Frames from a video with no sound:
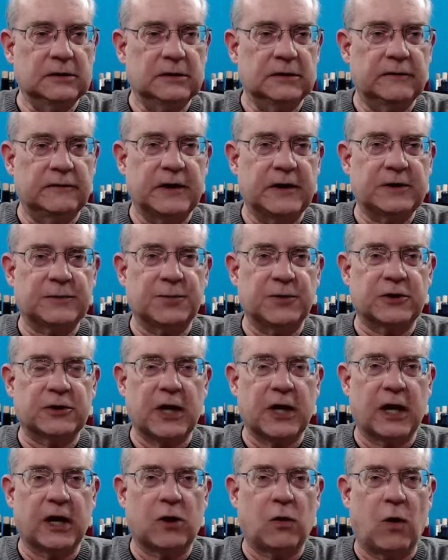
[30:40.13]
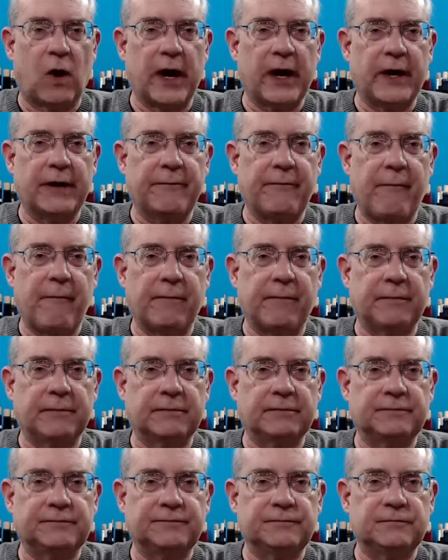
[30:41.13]
Facebook's kind of quiet,
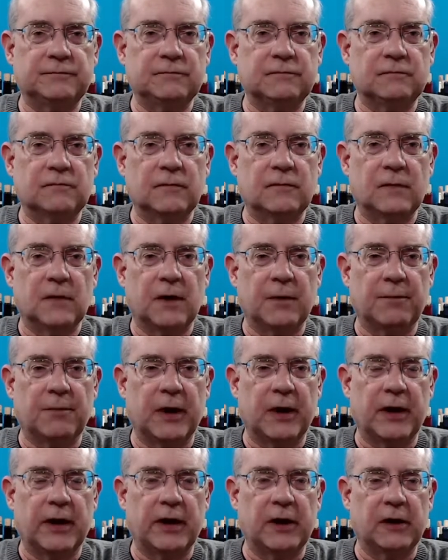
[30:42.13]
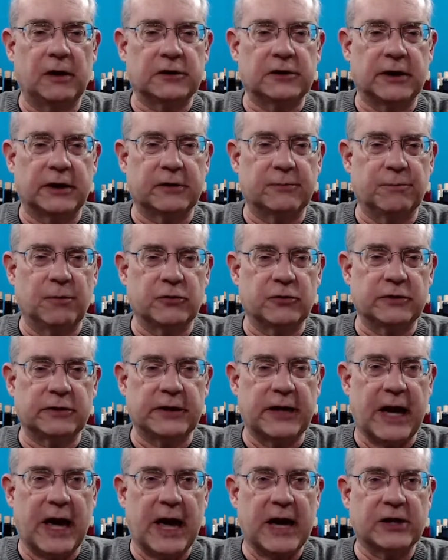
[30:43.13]
but it looks like most of
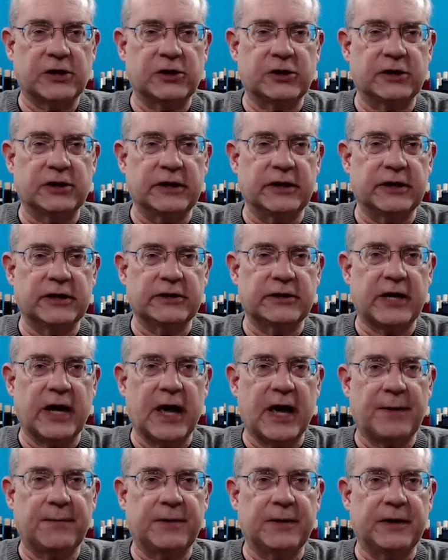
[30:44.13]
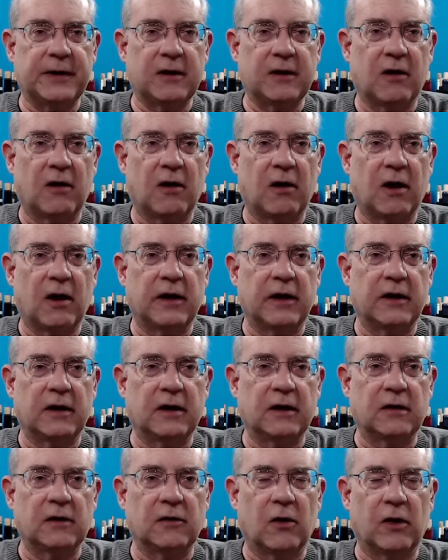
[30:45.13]
the action is happening on...
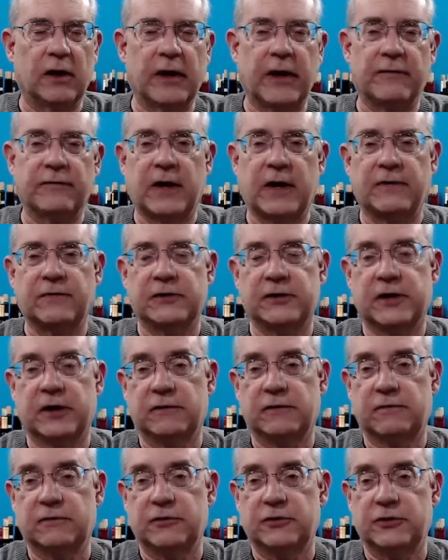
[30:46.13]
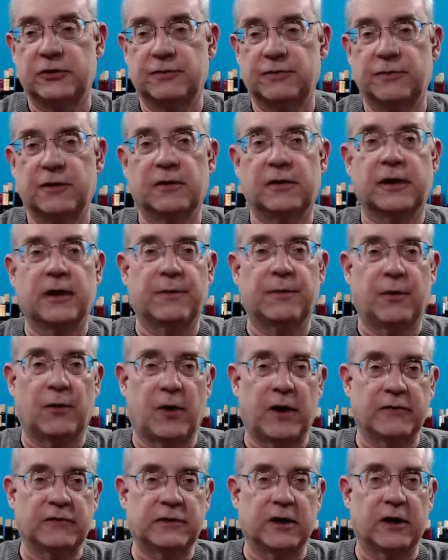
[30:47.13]
Oh, I have to check YouTube. Okay, my
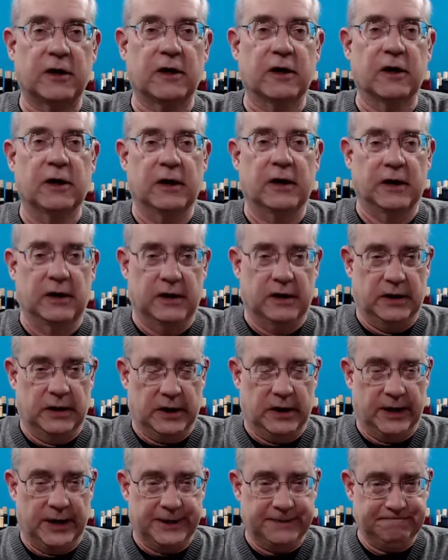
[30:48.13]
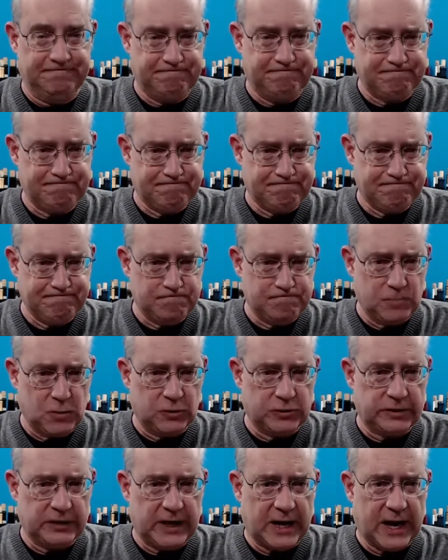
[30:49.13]
wife's there. Most
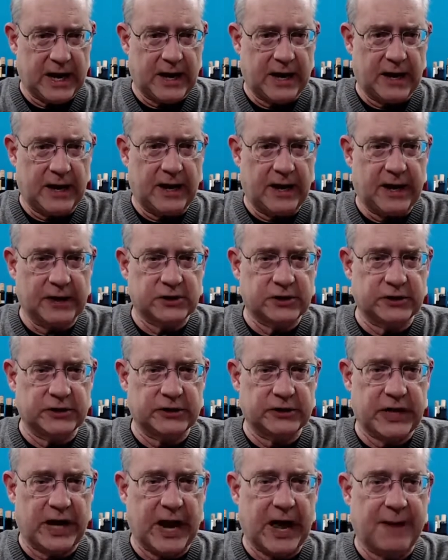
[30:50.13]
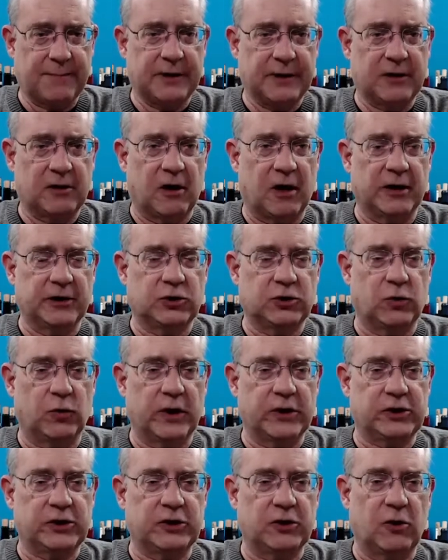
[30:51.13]
of the action is happening on
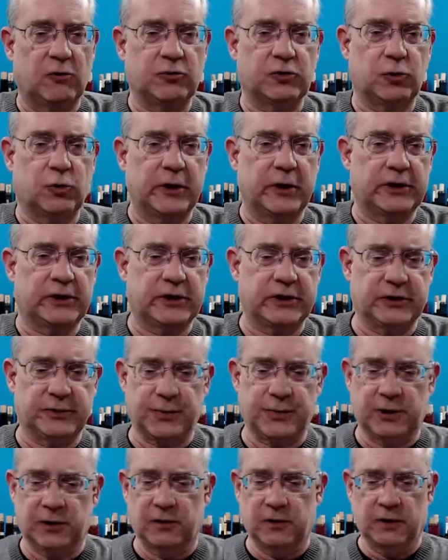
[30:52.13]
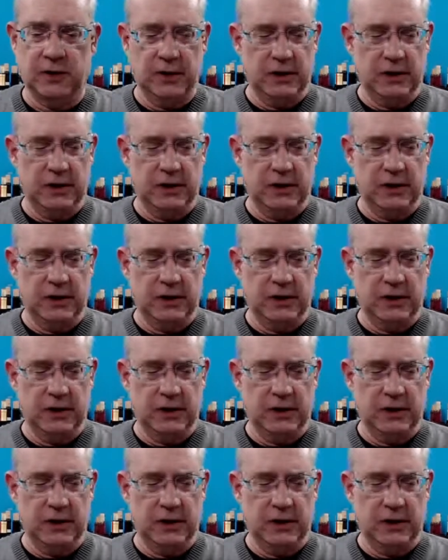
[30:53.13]
Twitch. You know, Twitch has been...